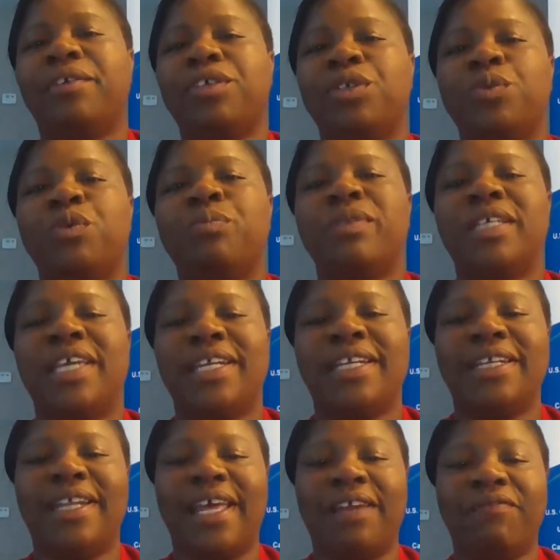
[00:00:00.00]
you will be
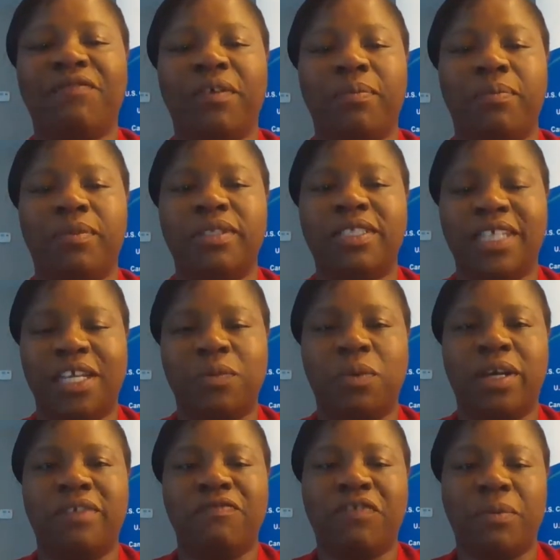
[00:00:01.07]
getting that from day
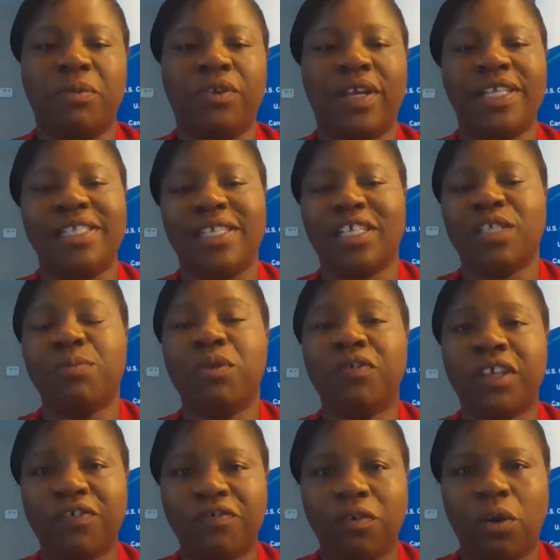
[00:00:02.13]
one, from grade 6
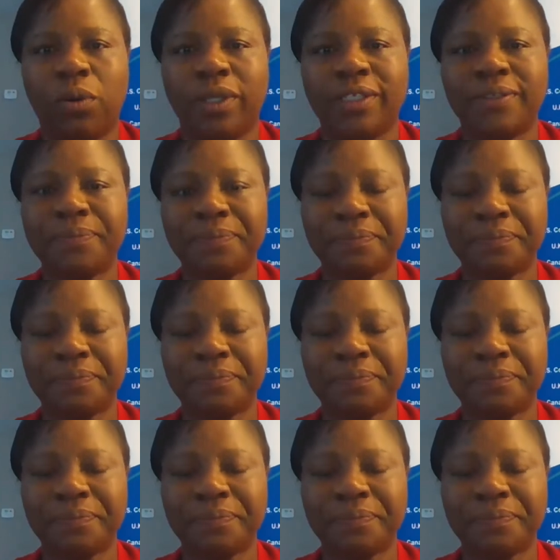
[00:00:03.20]
moving forward.